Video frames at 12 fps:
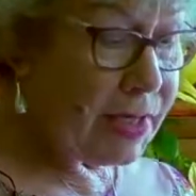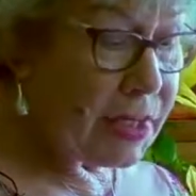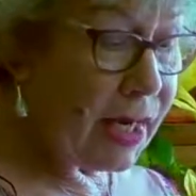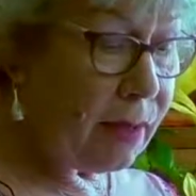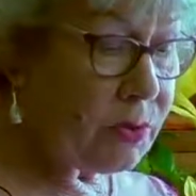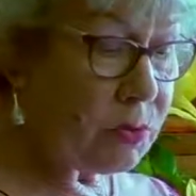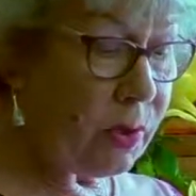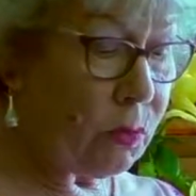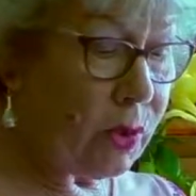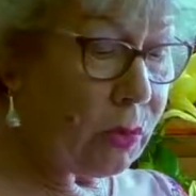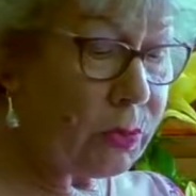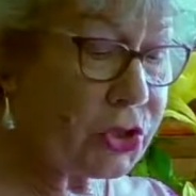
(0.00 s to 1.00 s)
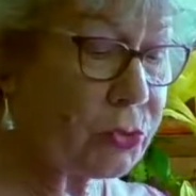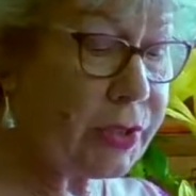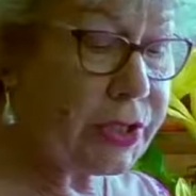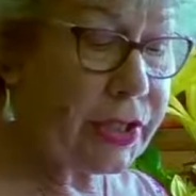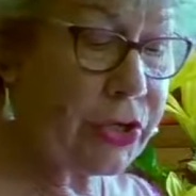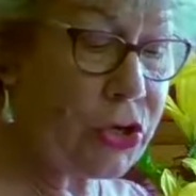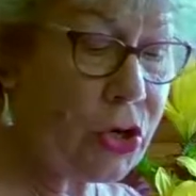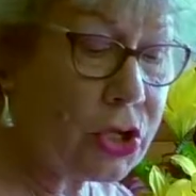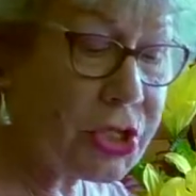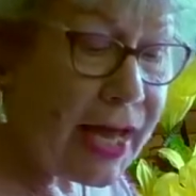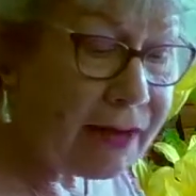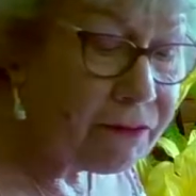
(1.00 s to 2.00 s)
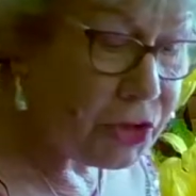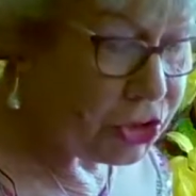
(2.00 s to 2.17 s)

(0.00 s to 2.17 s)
be times when we wish we did not have